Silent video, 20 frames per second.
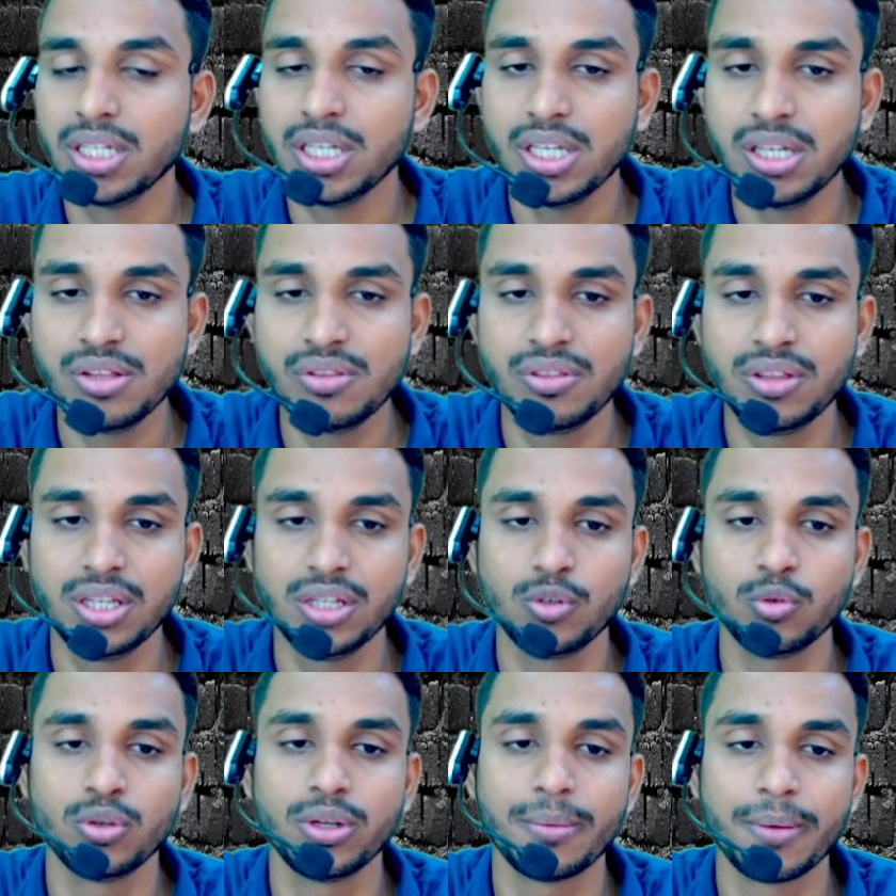
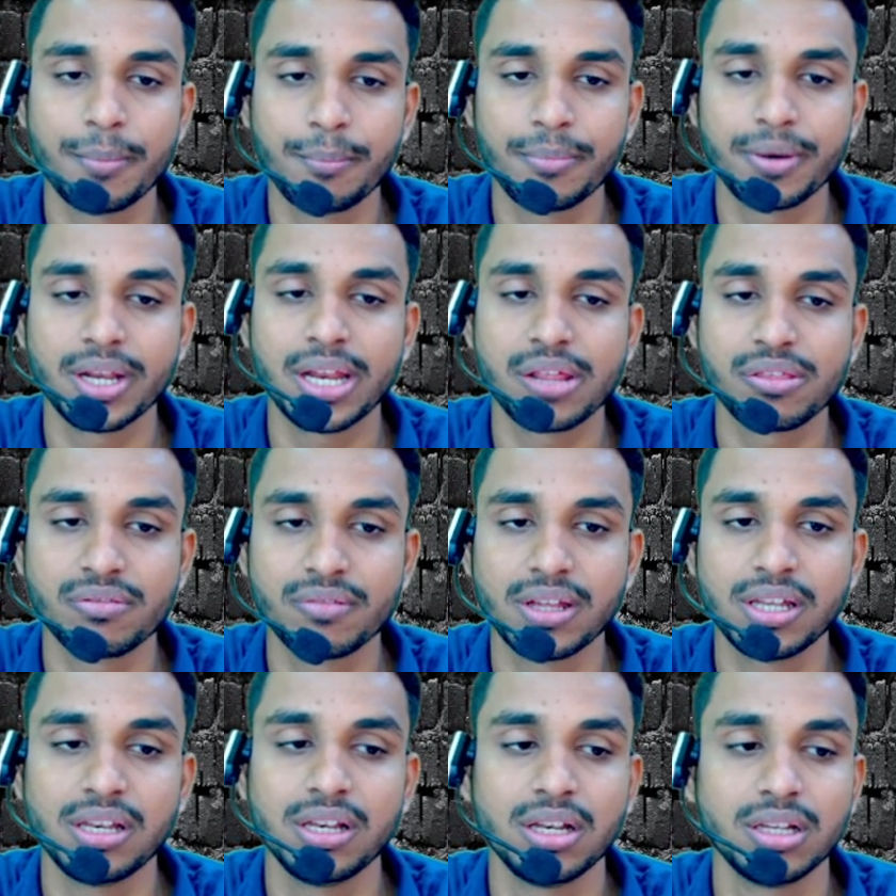Easy to remember as
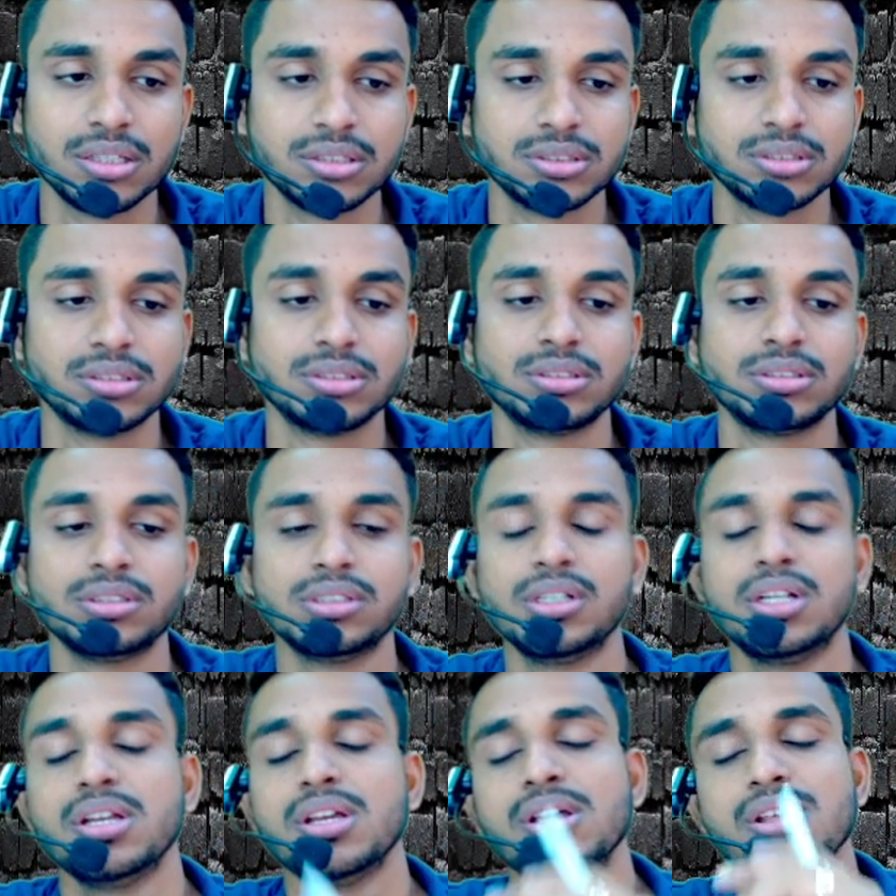well.
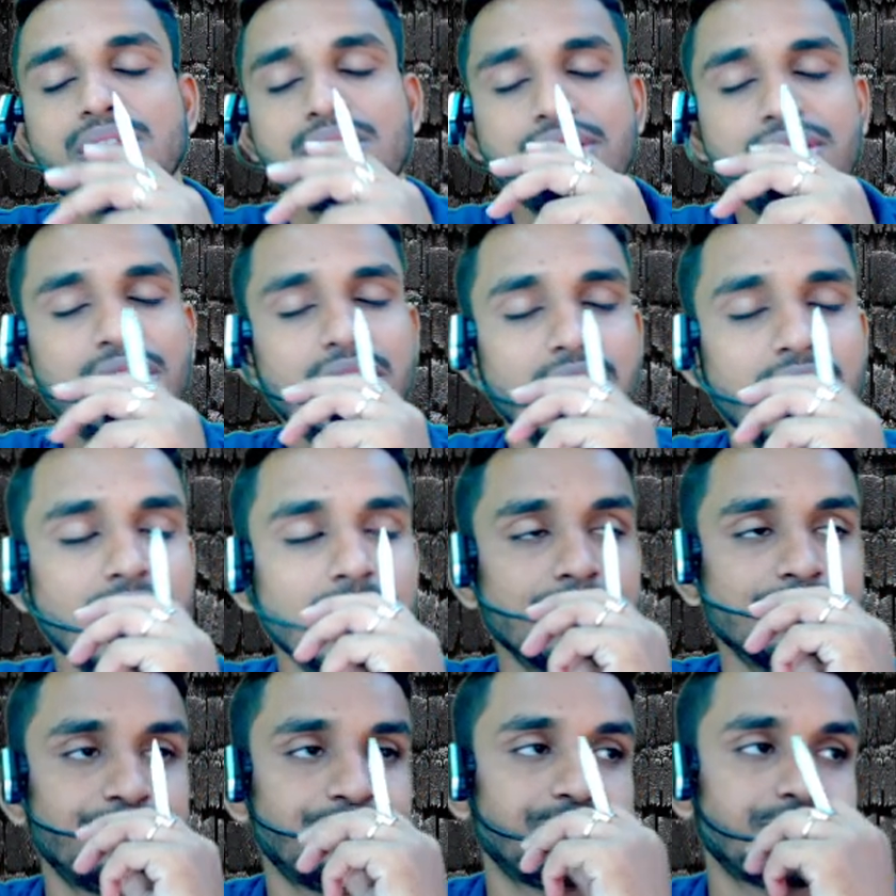See,